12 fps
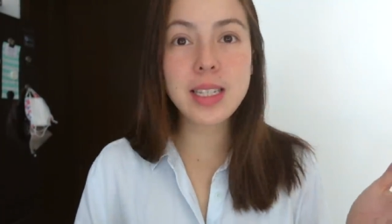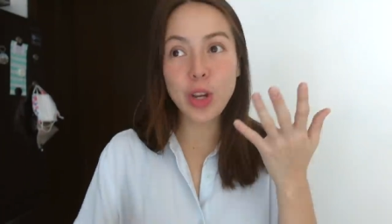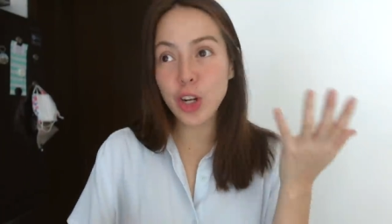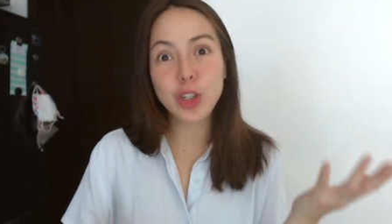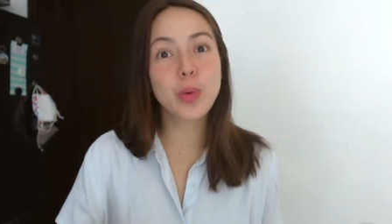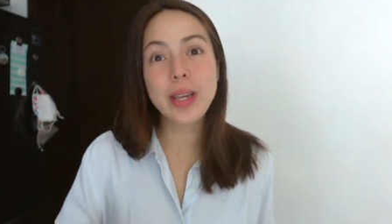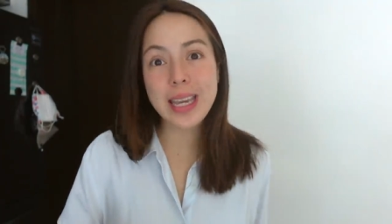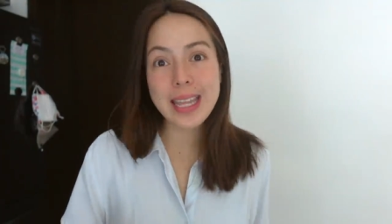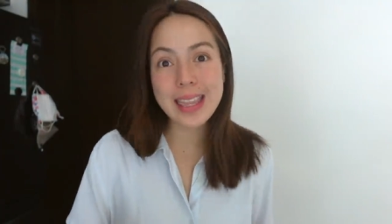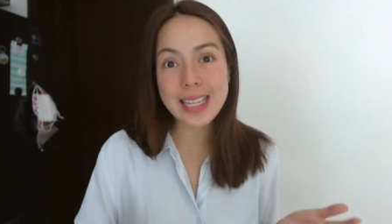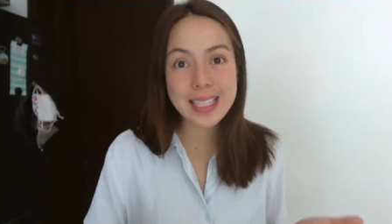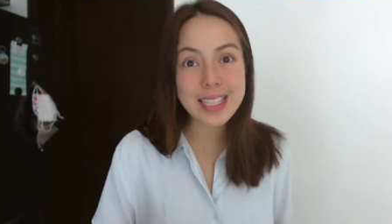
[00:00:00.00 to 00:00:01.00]
We are doing
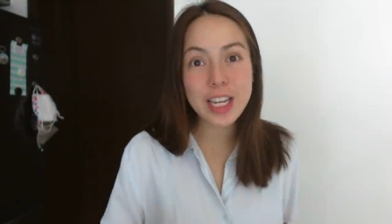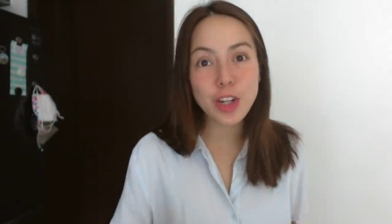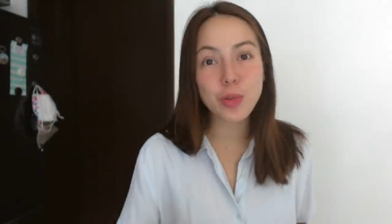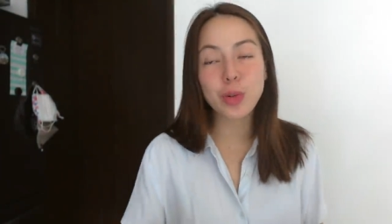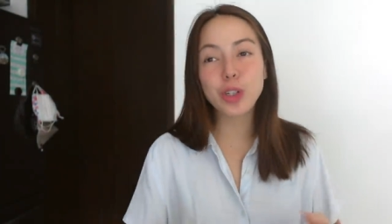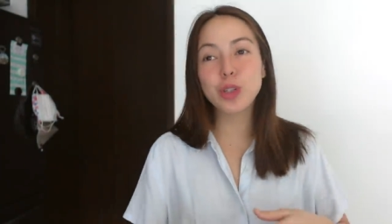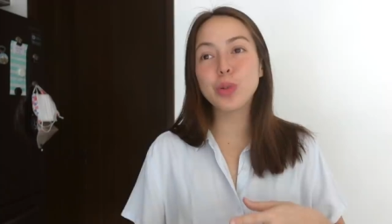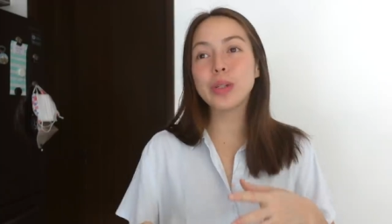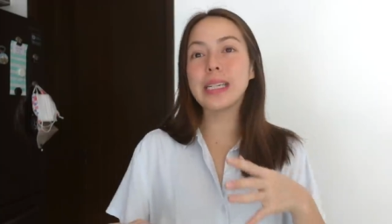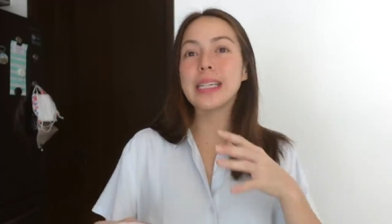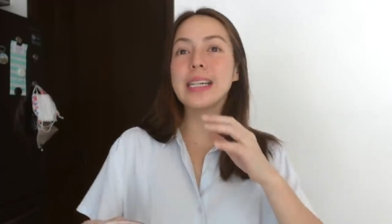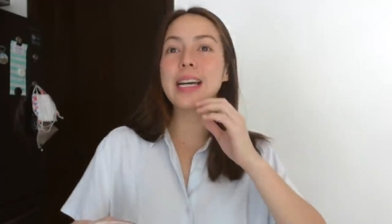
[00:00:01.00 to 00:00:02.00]
it this year. We're
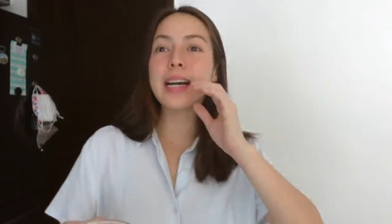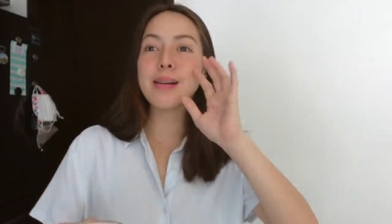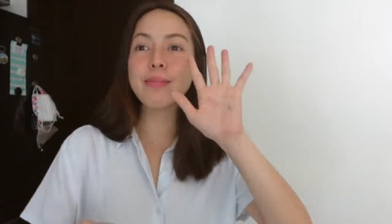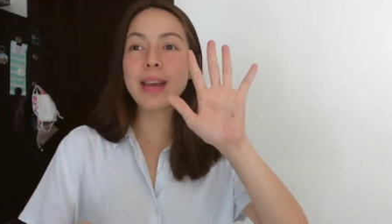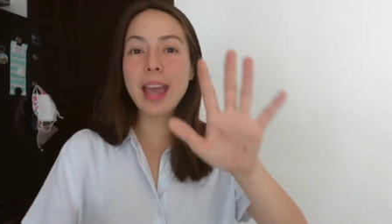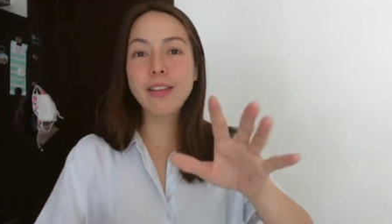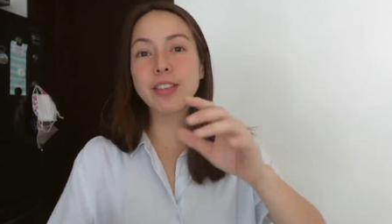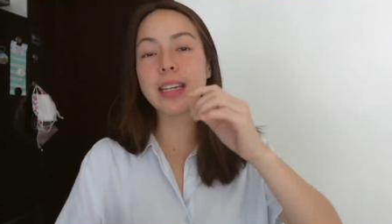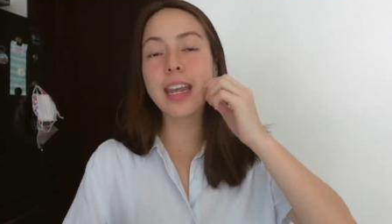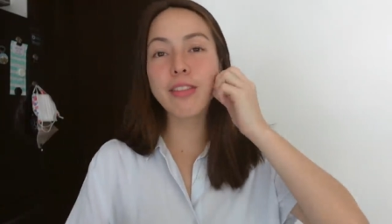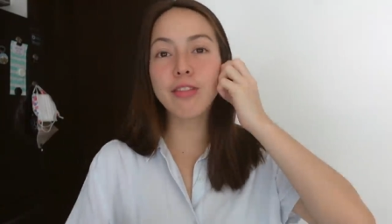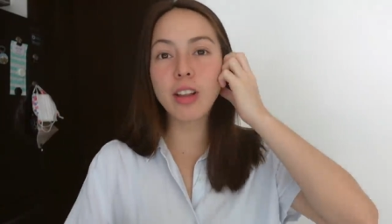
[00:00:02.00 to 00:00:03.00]
doing um,
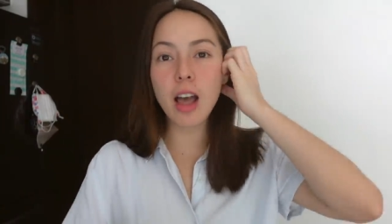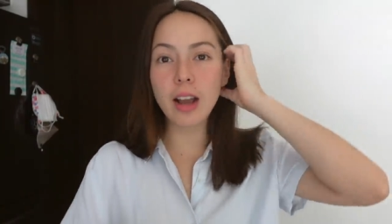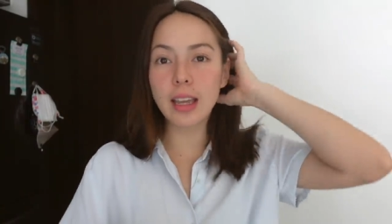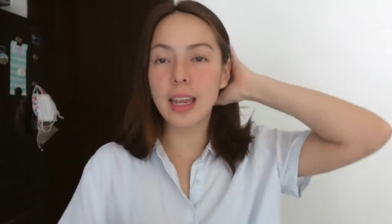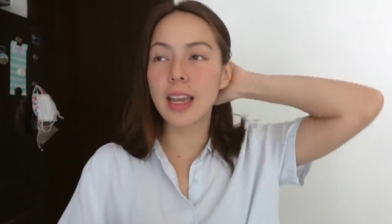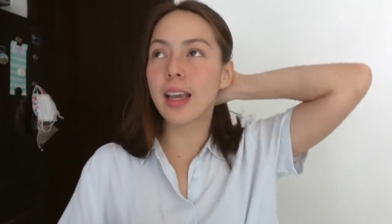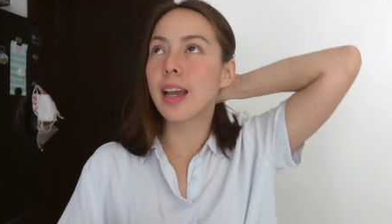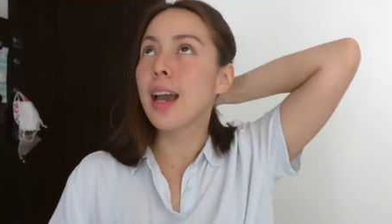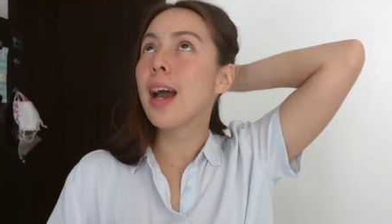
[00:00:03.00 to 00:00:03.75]
everyday vlogging.